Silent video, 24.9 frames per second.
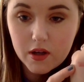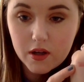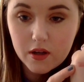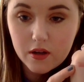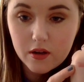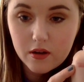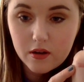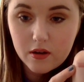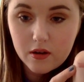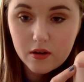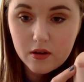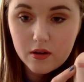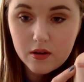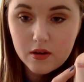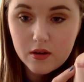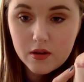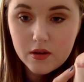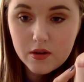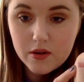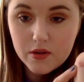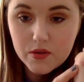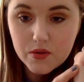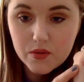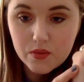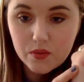here.
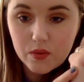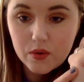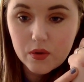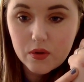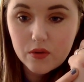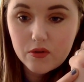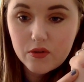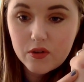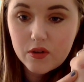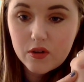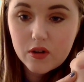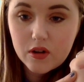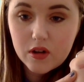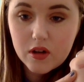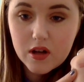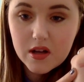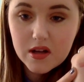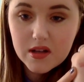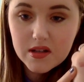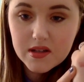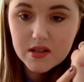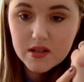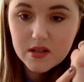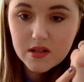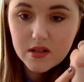It's real
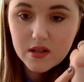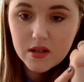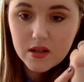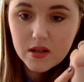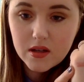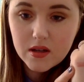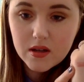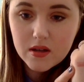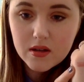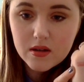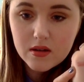glossy.